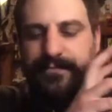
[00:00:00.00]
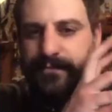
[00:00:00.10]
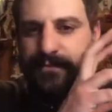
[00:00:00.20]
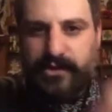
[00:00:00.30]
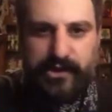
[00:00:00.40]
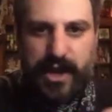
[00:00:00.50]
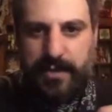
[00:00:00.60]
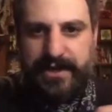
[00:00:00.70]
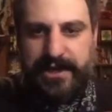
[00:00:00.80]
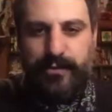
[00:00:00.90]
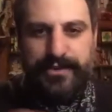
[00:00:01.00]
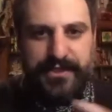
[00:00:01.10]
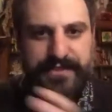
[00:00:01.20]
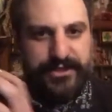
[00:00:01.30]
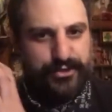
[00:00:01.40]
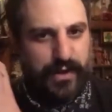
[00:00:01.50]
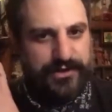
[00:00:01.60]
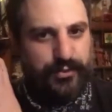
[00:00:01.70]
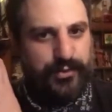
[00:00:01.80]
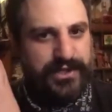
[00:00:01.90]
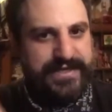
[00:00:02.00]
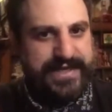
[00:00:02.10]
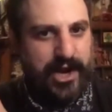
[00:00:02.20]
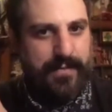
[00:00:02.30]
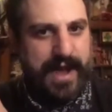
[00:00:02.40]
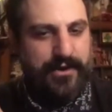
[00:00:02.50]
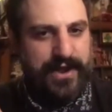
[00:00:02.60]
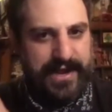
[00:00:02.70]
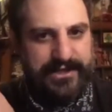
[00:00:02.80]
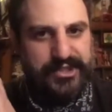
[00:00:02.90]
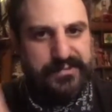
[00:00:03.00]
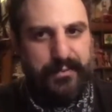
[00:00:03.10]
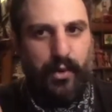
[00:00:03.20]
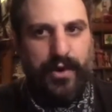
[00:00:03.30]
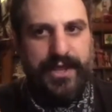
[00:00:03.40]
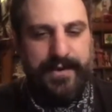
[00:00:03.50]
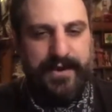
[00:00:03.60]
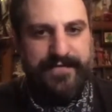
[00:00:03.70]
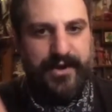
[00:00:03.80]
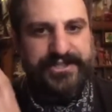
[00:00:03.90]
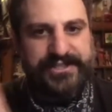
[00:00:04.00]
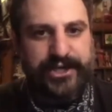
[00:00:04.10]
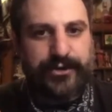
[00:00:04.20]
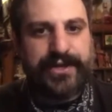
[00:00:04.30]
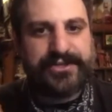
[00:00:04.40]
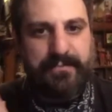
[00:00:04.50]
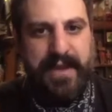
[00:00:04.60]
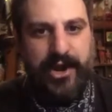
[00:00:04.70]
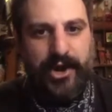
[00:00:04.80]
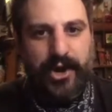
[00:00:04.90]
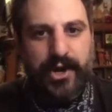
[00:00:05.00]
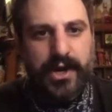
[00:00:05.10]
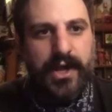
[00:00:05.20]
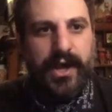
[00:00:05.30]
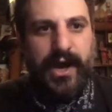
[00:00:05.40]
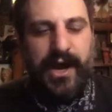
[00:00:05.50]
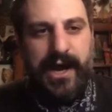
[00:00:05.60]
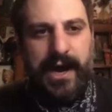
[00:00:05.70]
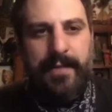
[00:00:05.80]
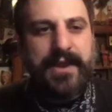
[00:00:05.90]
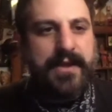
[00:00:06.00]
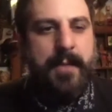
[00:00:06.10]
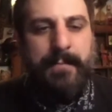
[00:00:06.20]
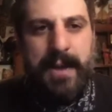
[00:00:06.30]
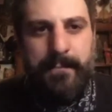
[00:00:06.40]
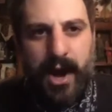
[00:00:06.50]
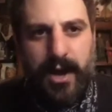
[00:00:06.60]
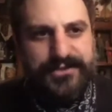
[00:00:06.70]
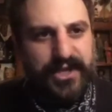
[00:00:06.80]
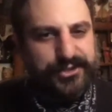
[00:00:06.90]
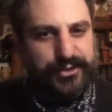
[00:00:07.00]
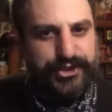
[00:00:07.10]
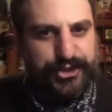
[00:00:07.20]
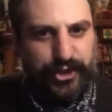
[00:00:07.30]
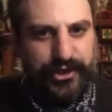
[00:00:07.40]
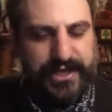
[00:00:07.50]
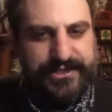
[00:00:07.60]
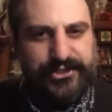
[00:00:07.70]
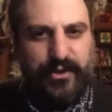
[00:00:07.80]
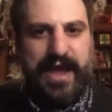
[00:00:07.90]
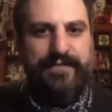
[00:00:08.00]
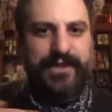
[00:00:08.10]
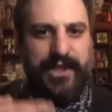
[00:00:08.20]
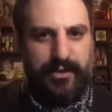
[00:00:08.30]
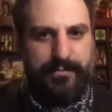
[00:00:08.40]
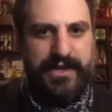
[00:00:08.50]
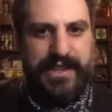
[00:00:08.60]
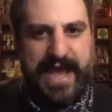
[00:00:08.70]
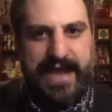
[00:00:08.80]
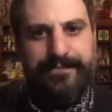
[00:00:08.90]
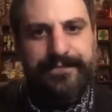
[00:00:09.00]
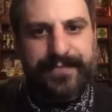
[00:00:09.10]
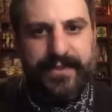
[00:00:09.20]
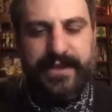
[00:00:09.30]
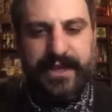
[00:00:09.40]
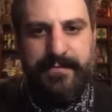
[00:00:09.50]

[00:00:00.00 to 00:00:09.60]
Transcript: comedy with the things you also really care about and explore them in a very serious manner. My mom's also a journalist, so I have a little bit of that in me,